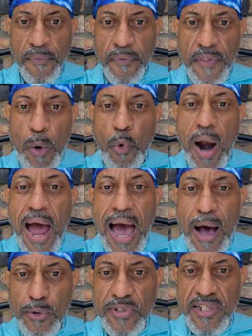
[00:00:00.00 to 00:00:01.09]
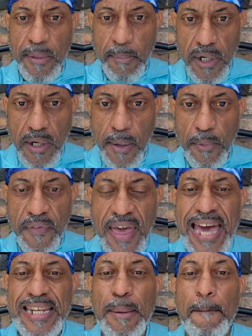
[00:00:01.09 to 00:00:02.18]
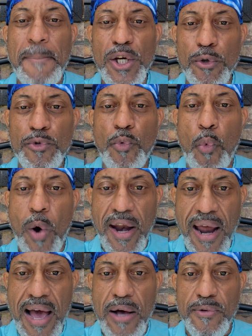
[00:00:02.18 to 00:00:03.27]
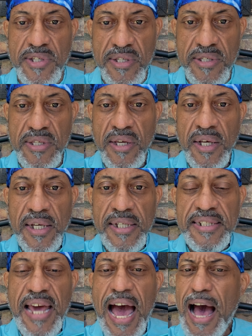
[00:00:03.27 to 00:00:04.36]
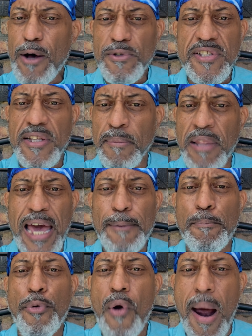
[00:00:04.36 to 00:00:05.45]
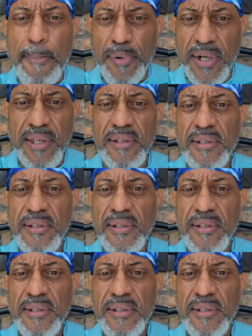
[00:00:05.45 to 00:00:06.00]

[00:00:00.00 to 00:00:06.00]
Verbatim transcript: that were housed in Montgomery. They had to build warehouses to house them like property,